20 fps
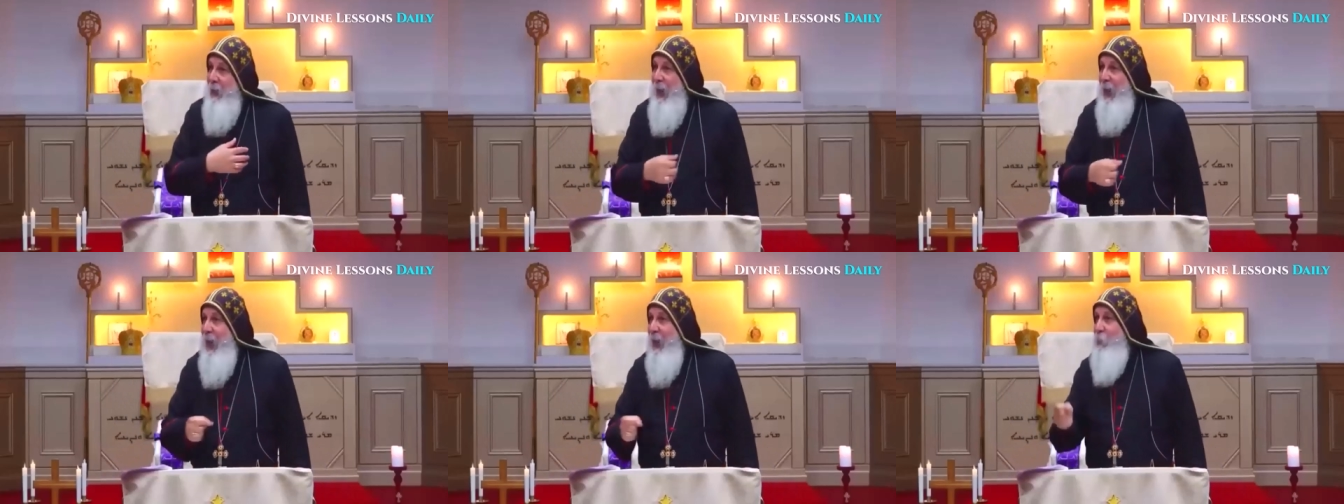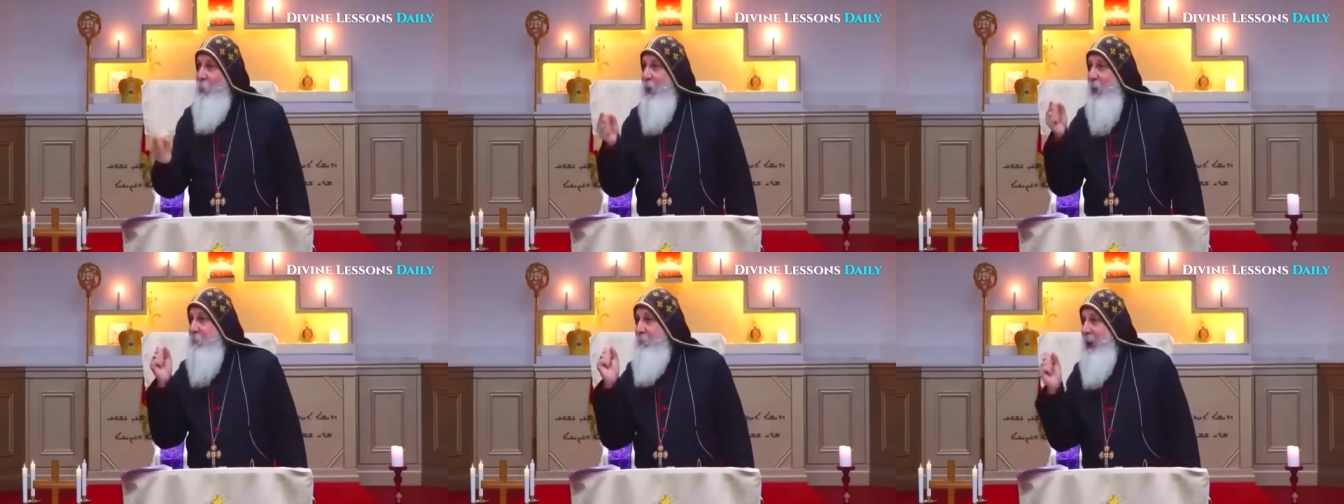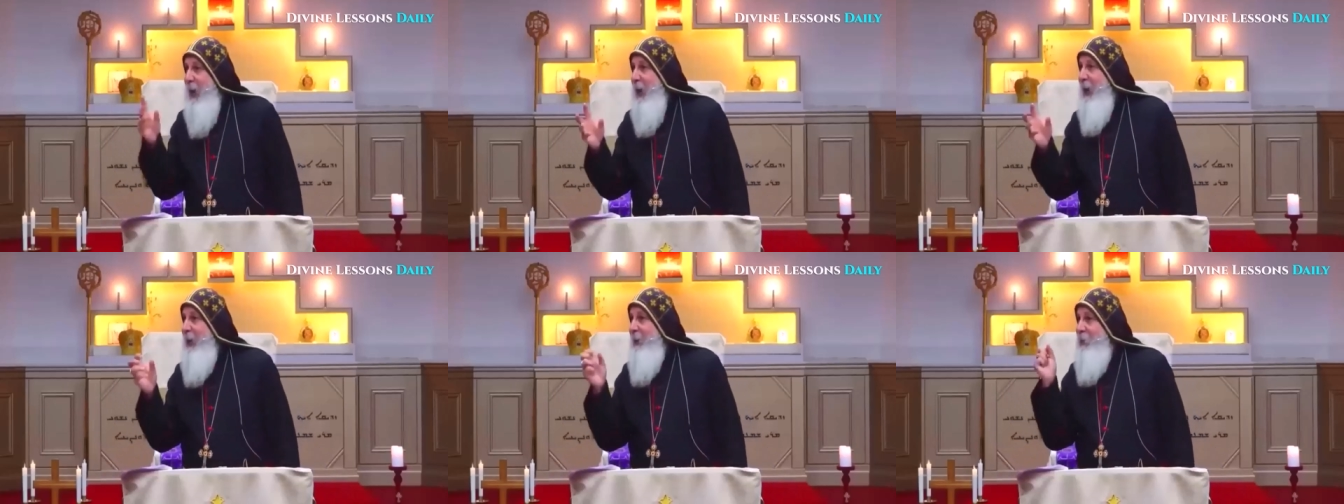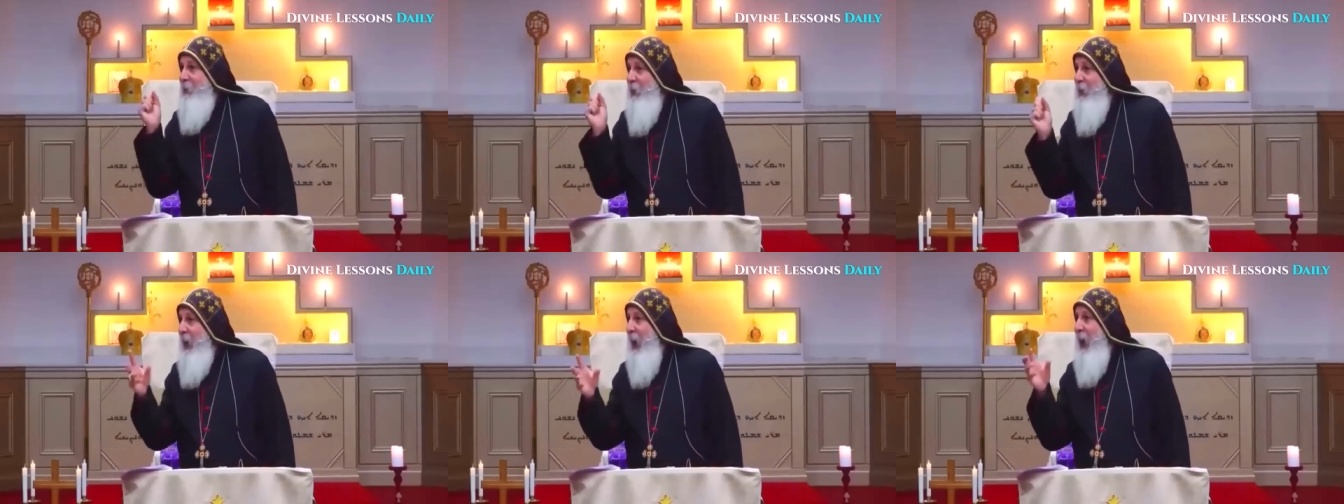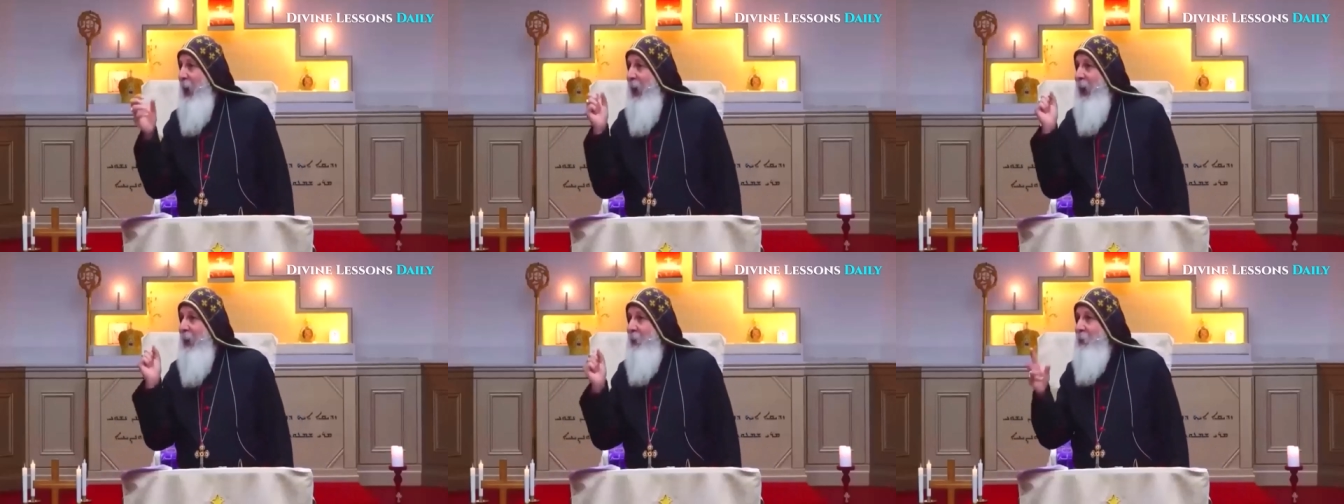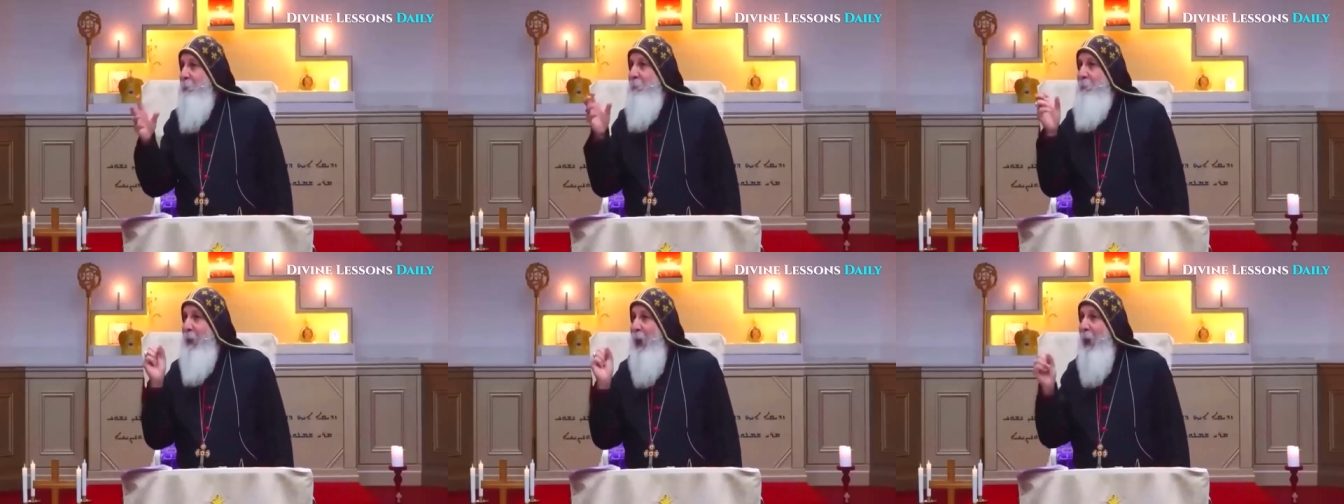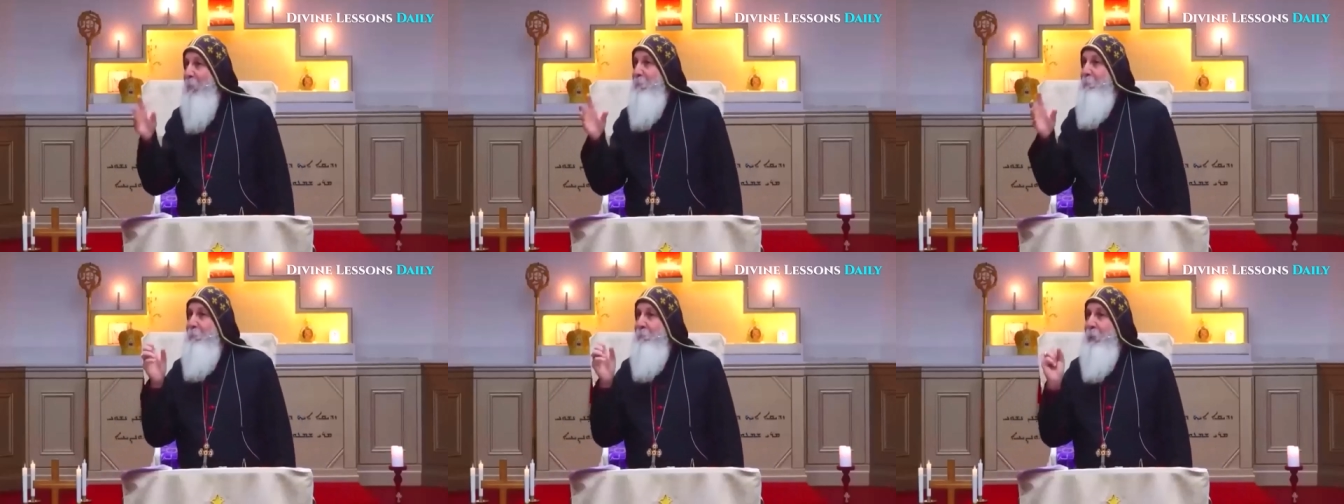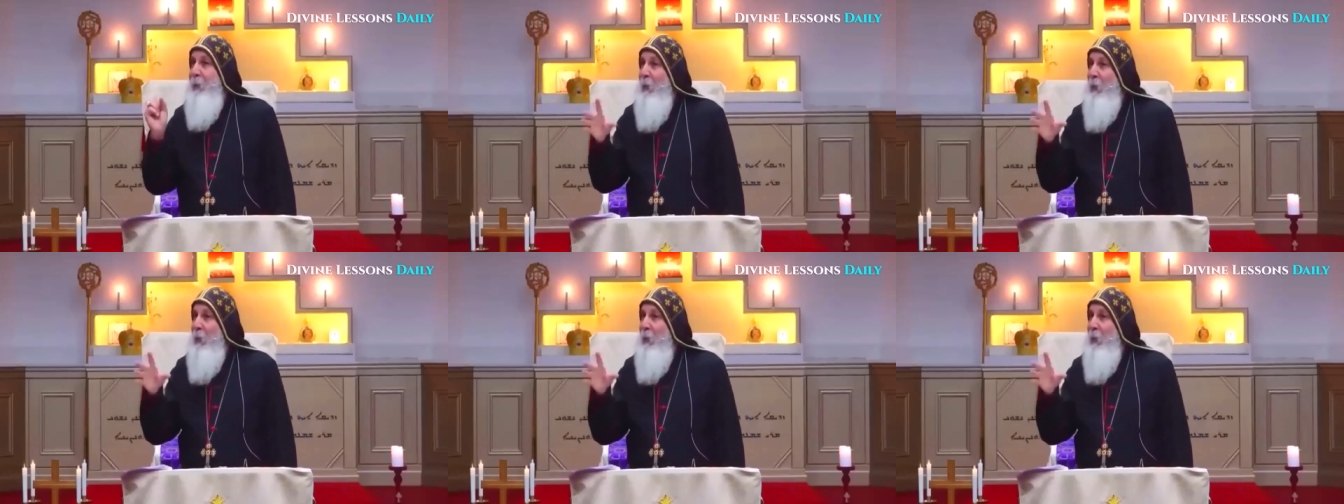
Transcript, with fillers: and we made the heart pump